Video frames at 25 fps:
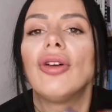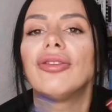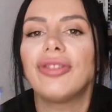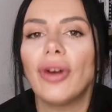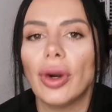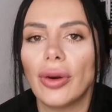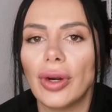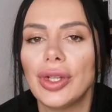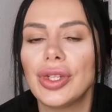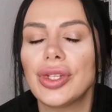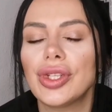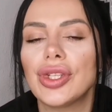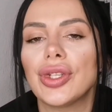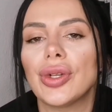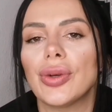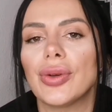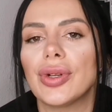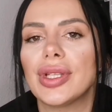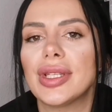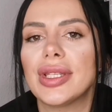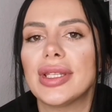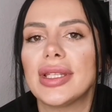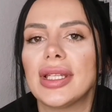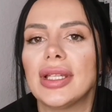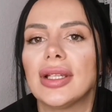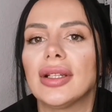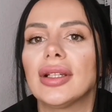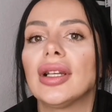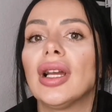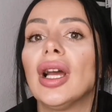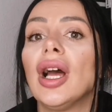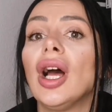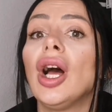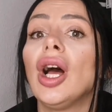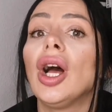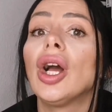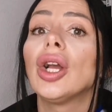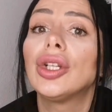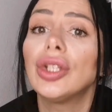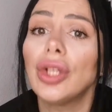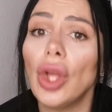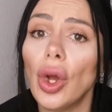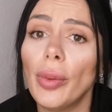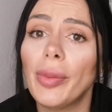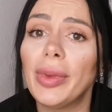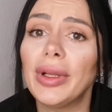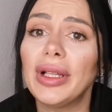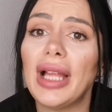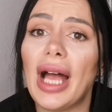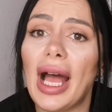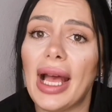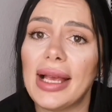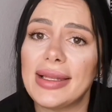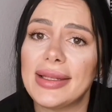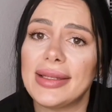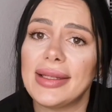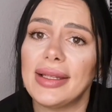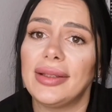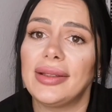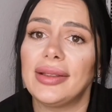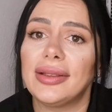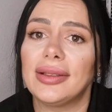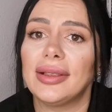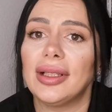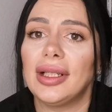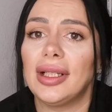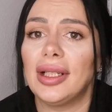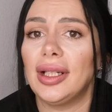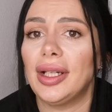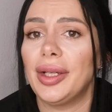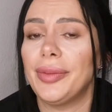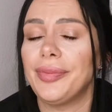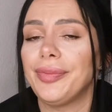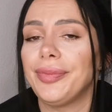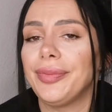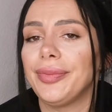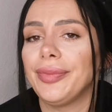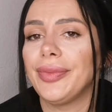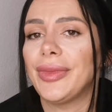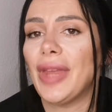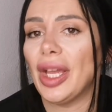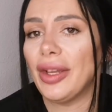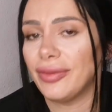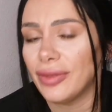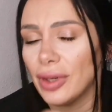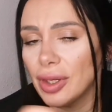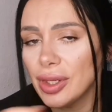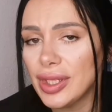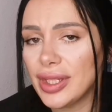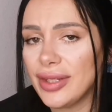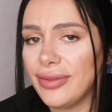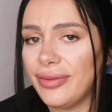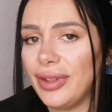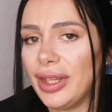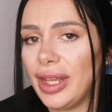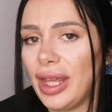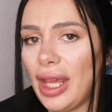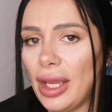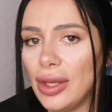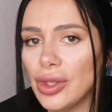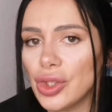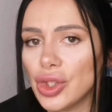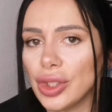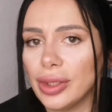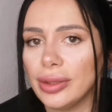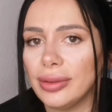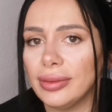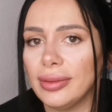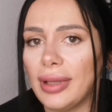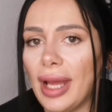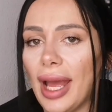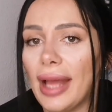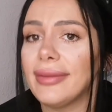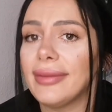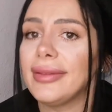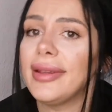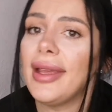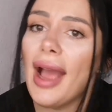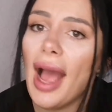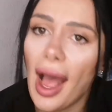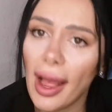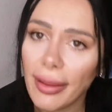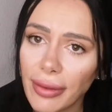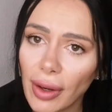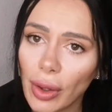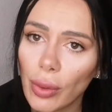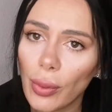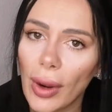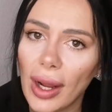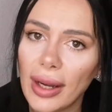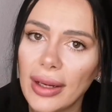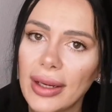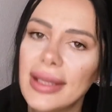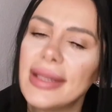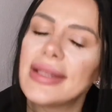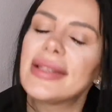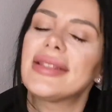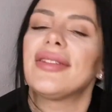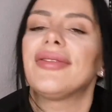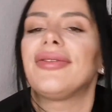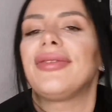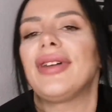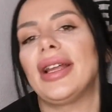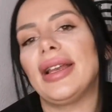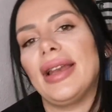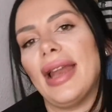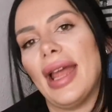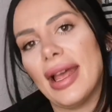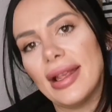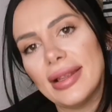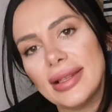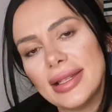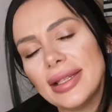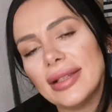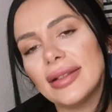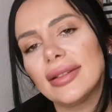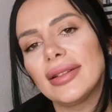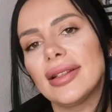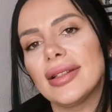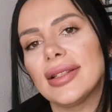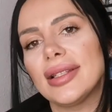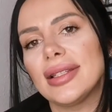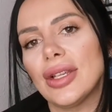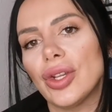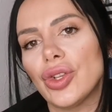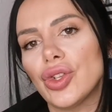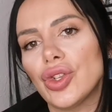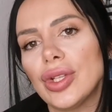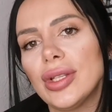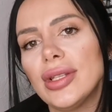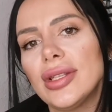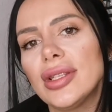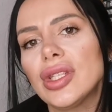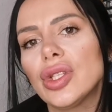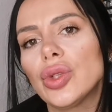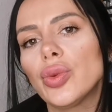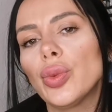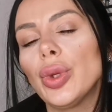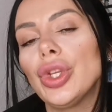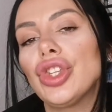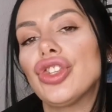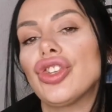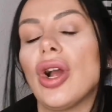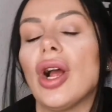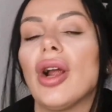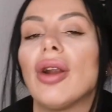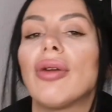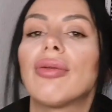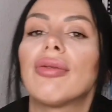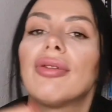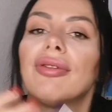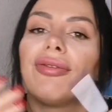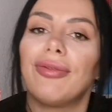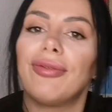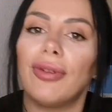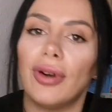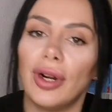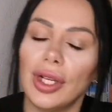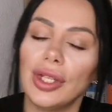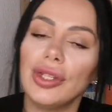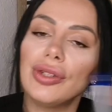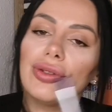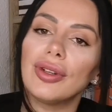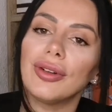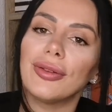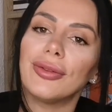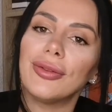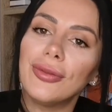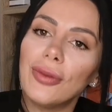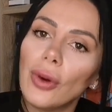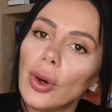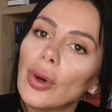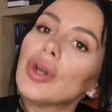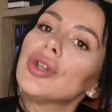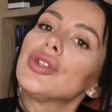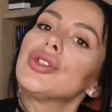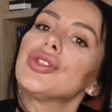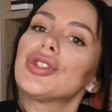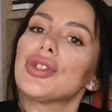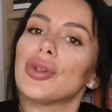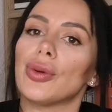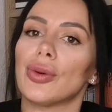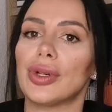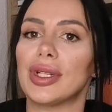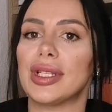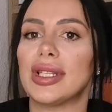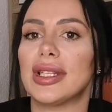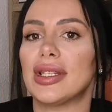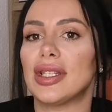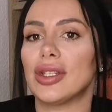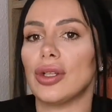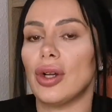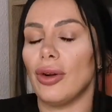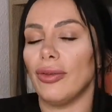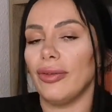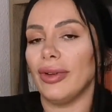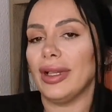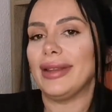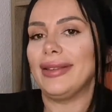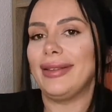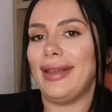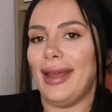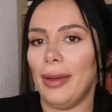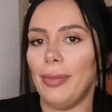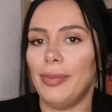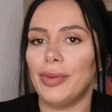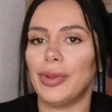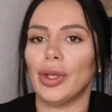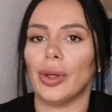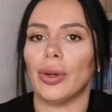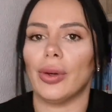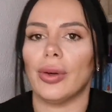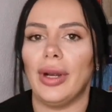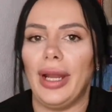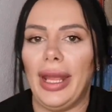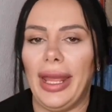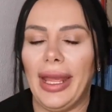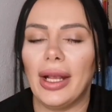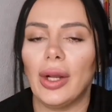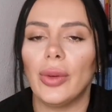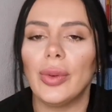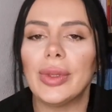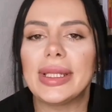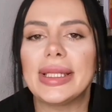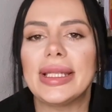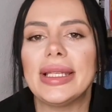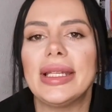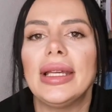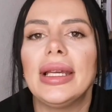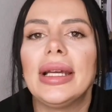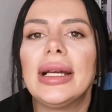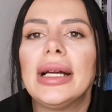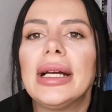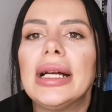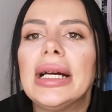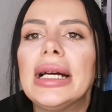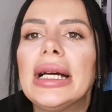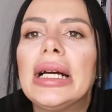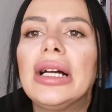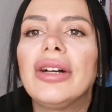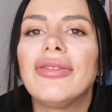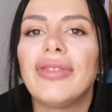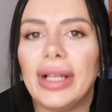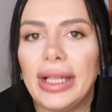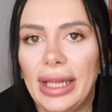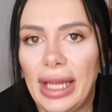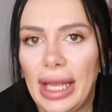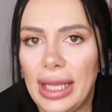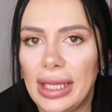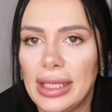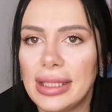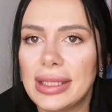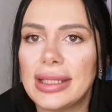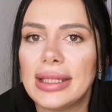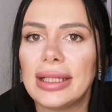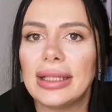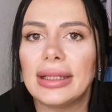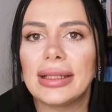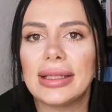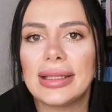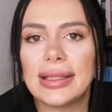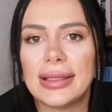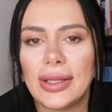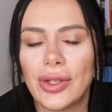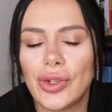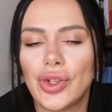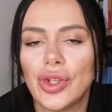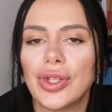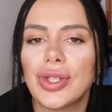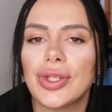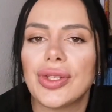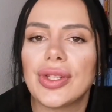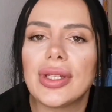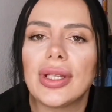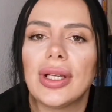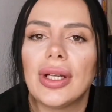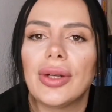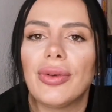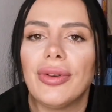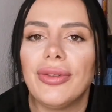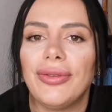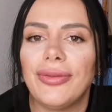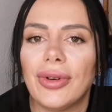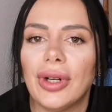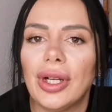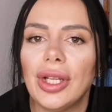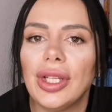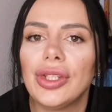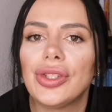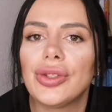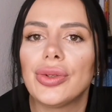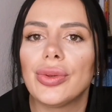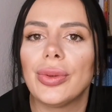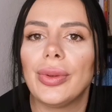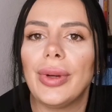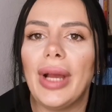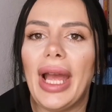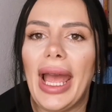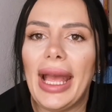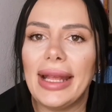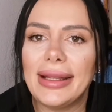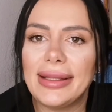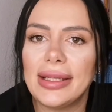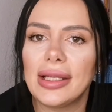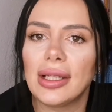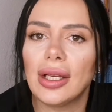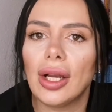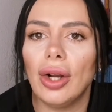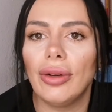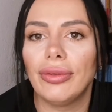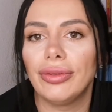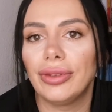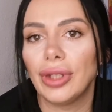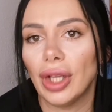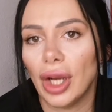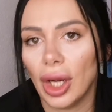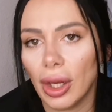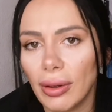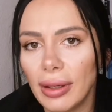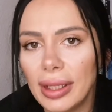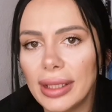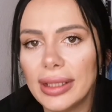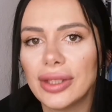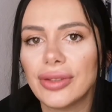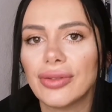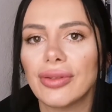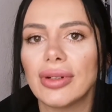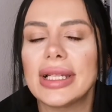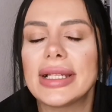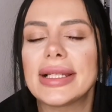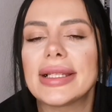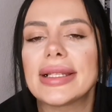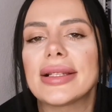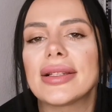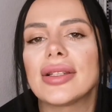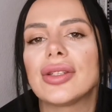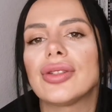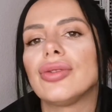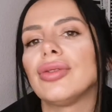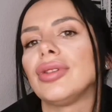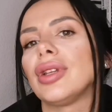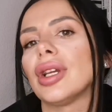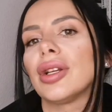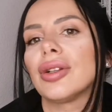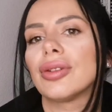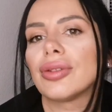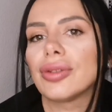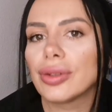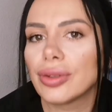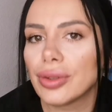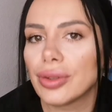foreign sourcing, global asset diversification. And the other one is the financing decisions, which are referring to the foreign sources of a debt or equity. Financing decisions referring to hedging of the current risks, to the